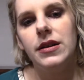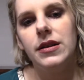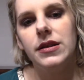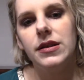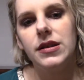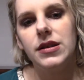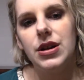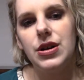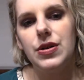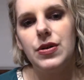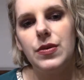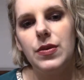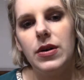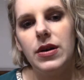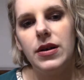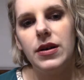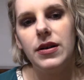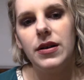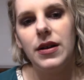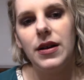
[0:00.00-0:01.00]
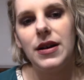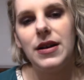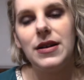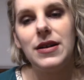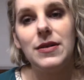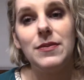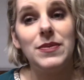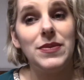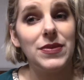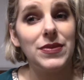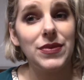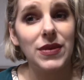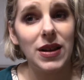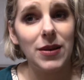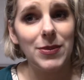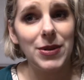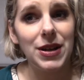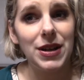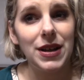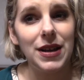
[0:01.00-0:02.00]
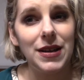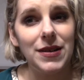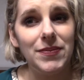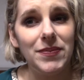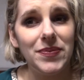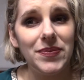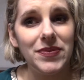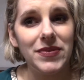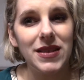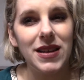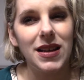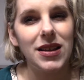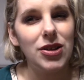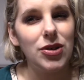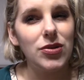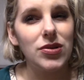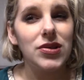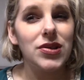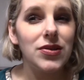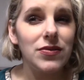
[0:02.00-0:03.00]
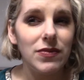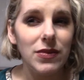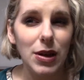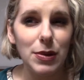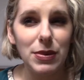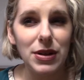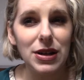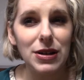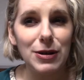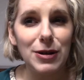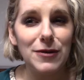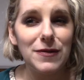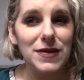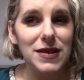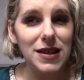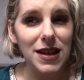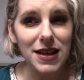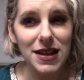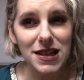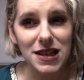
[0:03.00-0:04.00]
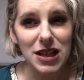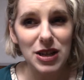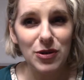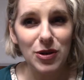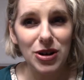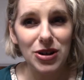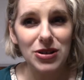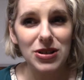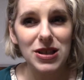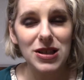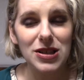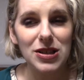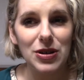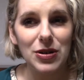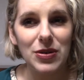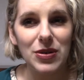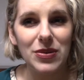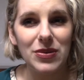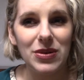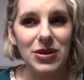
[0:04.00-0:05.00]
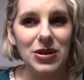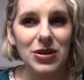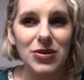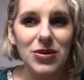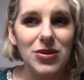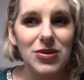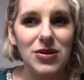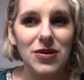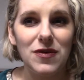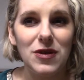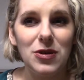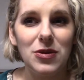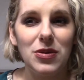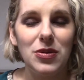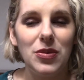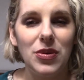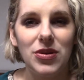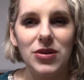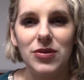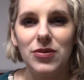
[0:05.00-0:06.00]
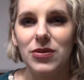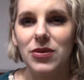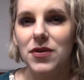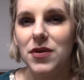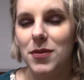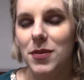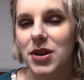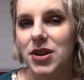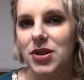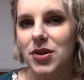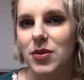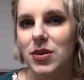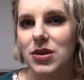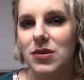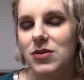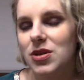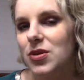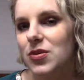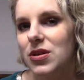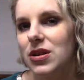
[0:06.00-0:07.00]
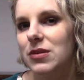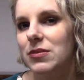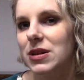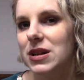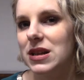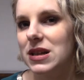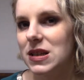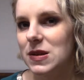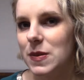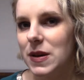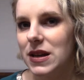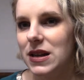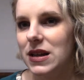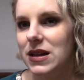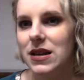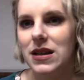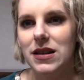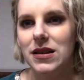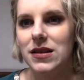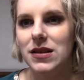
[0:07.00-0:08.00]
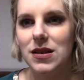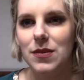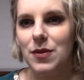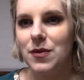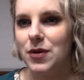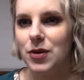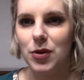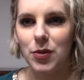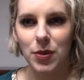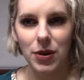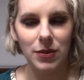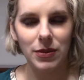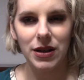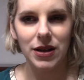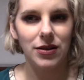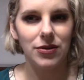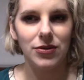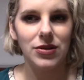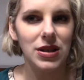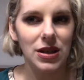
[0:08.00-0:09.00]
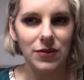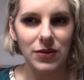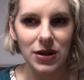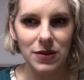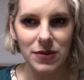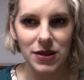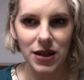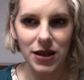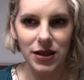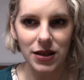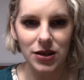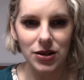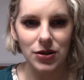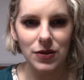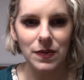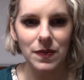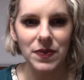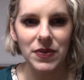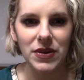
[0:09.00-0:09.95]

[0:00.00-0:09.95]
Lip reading: So I'm going to use a bit of sciencey words, so those of you who aren't real familiar with them, don't worry, I'm going to explain it, and some of you will probably understand what I'm saying too.